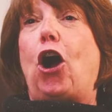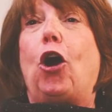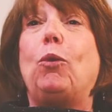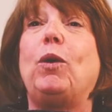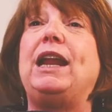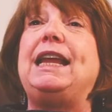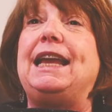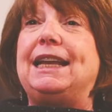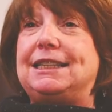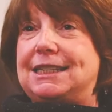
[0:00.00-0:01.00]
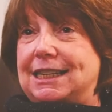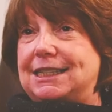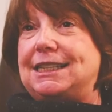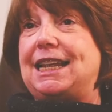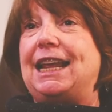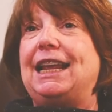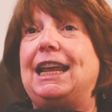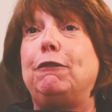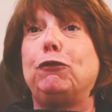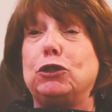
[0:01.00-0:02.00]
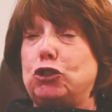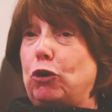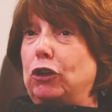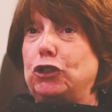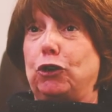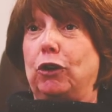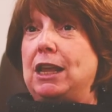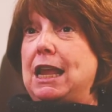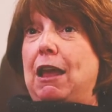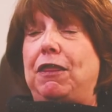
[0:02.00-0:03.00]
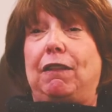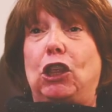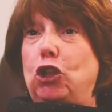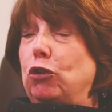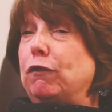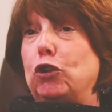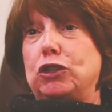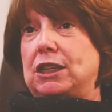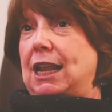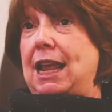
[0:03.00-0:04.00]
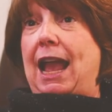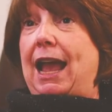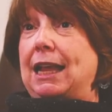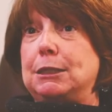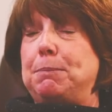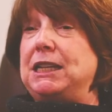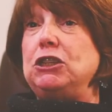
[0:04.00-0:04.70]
already existing infrastructure that the university has been